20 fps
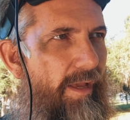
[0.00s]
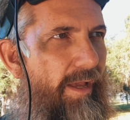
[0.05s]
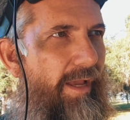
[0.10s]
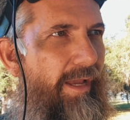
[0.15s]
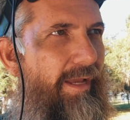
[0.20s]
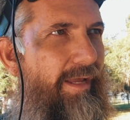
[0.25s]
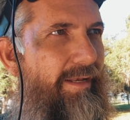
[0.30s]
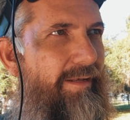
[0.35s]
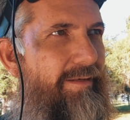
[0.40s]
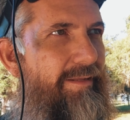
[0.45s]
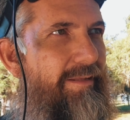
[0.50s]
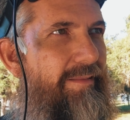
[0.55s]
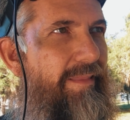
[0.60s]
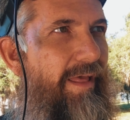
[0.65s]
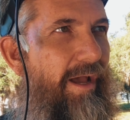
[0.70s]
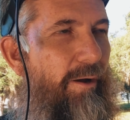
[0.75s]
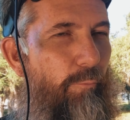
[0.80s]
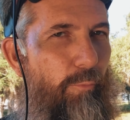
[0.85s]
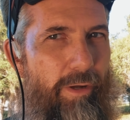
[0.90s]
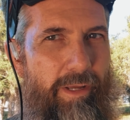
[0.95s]
and did
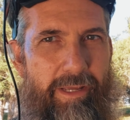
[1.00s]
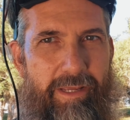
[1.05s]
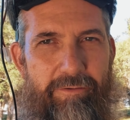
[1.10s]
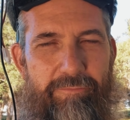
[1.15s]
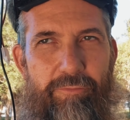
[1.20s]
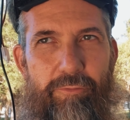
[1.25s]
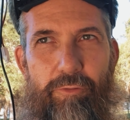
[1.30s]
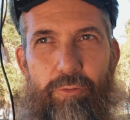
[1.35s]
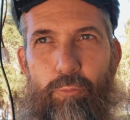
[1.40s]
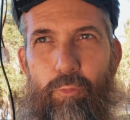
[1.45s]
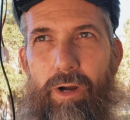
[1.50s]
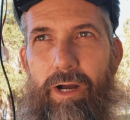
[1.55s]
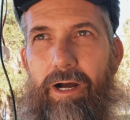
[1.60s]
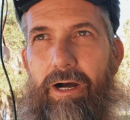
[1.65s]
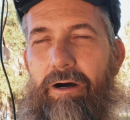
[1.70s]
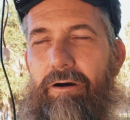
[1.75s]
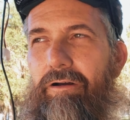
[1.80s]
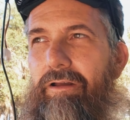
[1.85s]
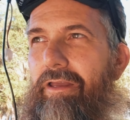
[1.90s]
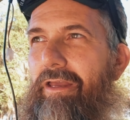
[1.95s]
that way for a
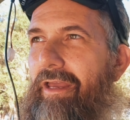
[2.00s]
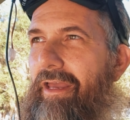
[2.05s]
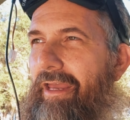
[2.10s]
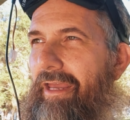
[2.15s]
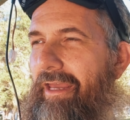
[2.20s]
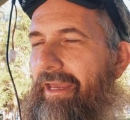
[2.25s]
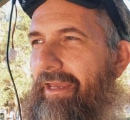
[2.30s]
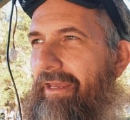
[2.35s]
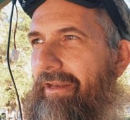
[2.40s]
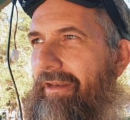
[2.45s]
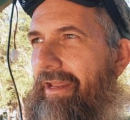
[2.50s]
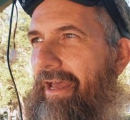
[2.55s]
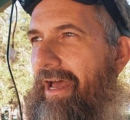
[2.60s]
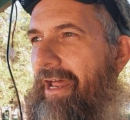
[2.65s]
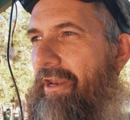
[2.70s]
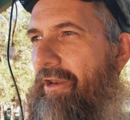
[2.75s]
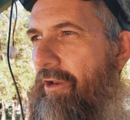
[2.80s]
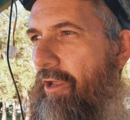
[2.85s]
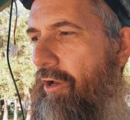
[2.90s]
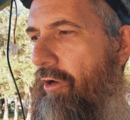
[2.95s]
while. And I
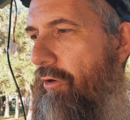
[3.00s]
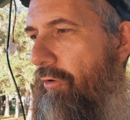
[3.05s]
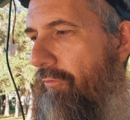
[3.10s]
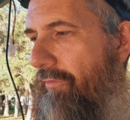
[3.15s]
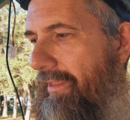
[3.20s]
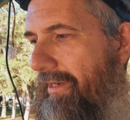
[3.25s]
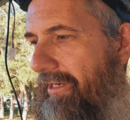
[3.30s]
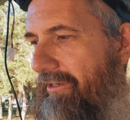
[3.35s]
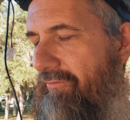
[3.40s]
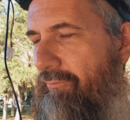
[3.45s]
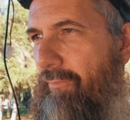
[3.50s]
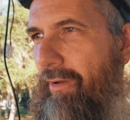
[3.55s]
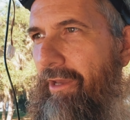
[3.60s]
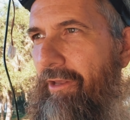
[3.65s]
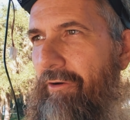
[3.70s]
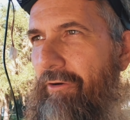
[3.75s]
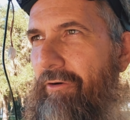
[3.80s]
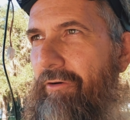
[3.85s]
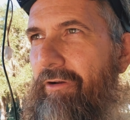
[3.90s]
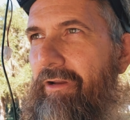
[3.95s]
know that it's
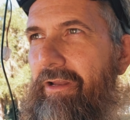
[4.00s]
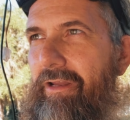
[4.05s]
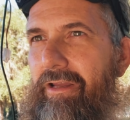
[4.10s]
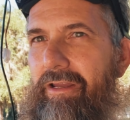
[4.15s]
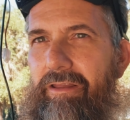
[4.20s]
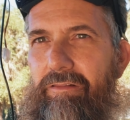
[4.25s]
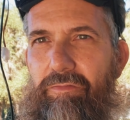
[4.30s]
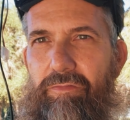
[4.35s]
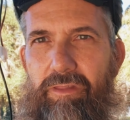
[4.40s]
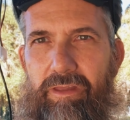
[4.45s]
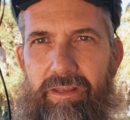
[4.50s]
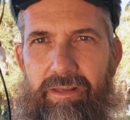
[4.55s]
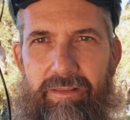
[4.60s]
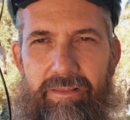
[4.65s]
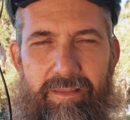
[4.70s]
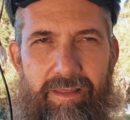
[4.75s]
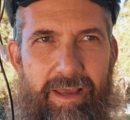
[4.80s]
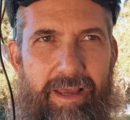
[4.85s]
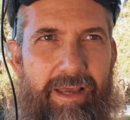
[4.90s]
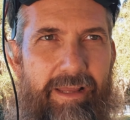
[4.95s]
better than
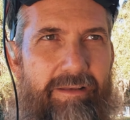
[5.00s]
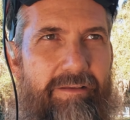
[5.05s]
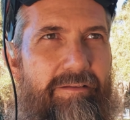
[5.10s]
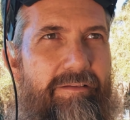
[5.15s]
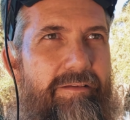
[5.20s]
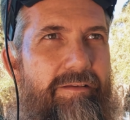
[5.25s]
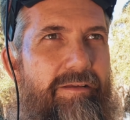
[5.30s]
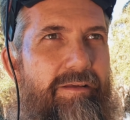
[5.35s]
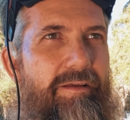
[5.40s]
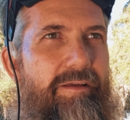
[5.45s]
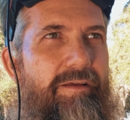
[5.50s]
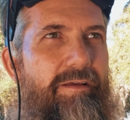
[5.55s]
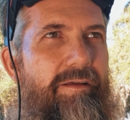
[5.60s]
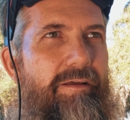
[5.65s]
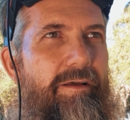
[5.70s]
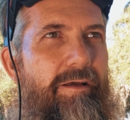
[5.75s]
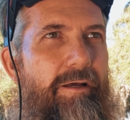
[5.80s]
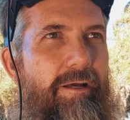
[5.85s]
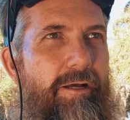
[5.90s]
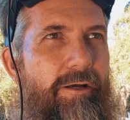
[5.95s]
that
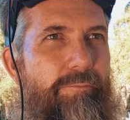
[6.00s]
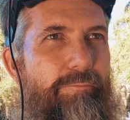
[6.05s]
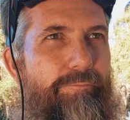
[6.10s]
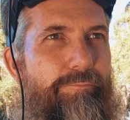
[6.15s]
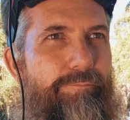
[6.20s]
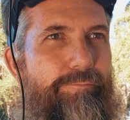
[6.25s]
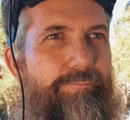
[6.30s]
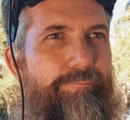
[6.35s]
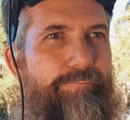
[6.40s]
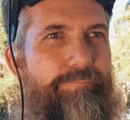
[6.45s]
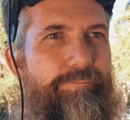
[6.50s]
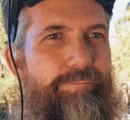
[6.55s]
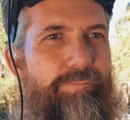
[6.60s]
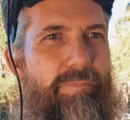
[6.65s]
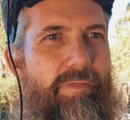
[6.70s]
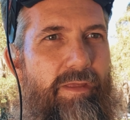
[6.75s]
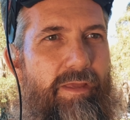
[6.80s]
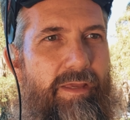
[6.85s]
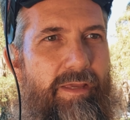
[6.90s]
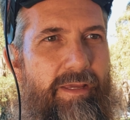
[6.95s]
um,
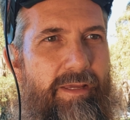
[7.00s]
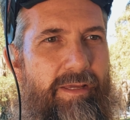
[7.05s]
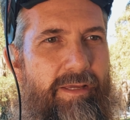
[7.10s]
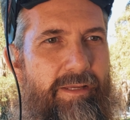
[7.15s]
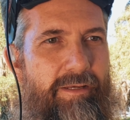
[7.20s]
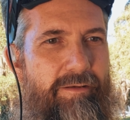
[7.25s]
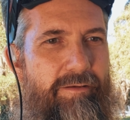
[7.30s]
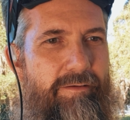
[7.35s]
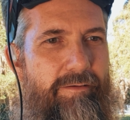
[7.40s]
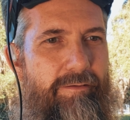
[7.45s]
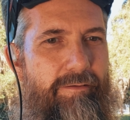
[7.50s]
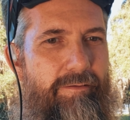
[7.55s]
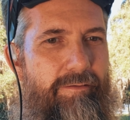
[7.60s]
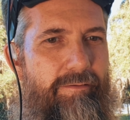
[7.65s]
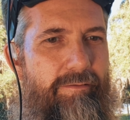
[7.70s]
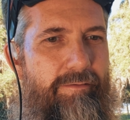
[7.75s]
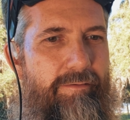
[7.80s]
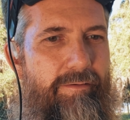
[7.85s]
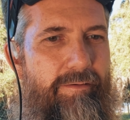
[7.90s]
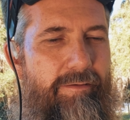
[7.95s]
in
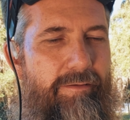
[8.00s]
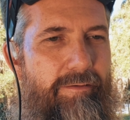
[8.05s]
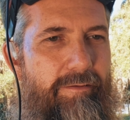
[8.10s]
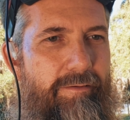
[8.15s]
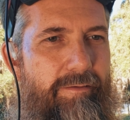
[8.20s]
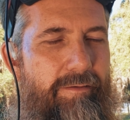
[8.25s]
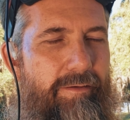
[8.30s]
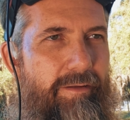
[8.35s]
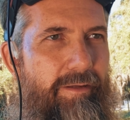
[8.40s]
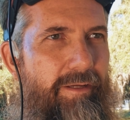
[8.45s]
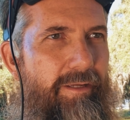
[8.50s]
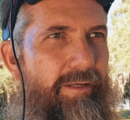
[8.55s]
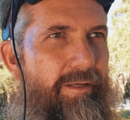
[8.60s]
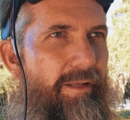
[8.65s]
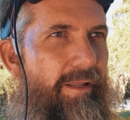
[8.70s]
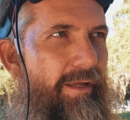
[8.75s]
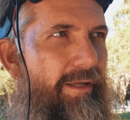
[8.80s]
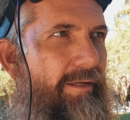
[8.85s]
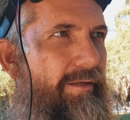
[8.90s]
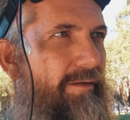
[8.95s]
in
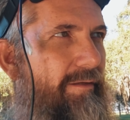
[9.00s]
like